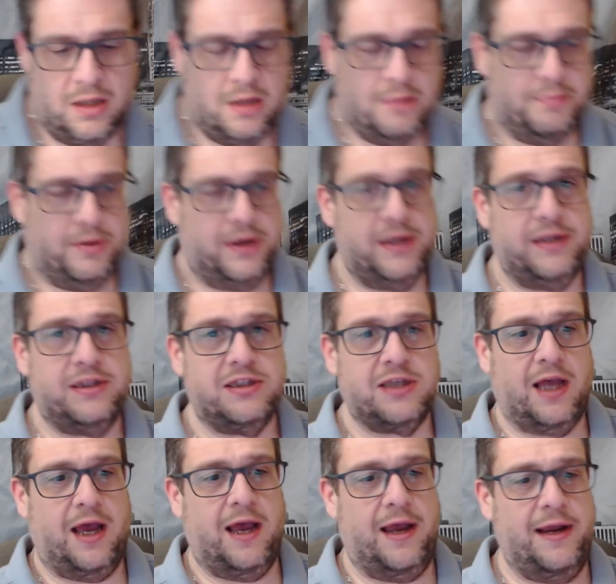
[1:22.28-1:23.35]
But
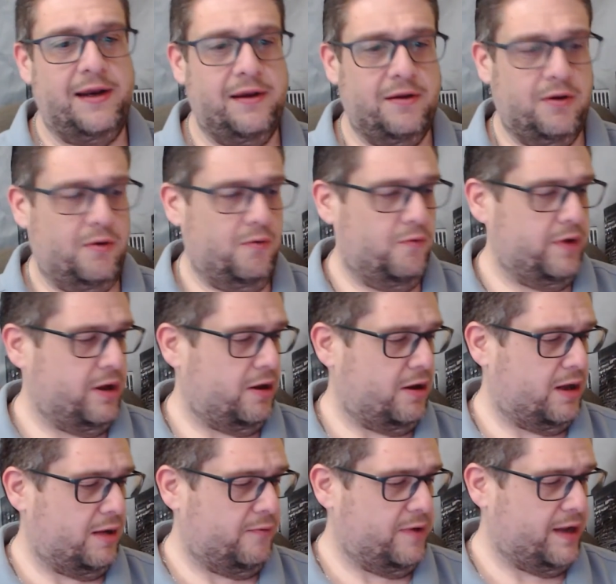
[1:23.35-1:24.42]
inside, we
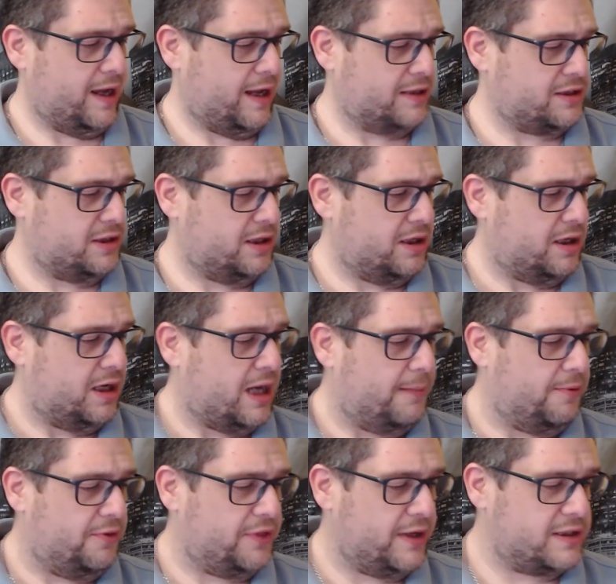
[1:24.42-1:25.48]
got a
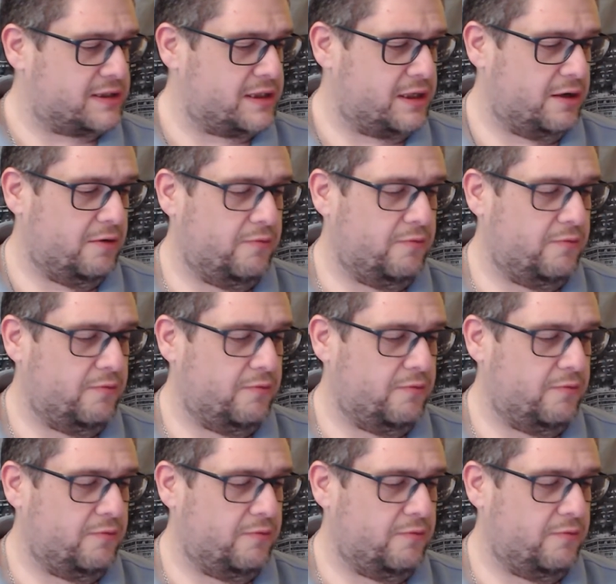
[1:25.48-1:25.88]
couple things in here.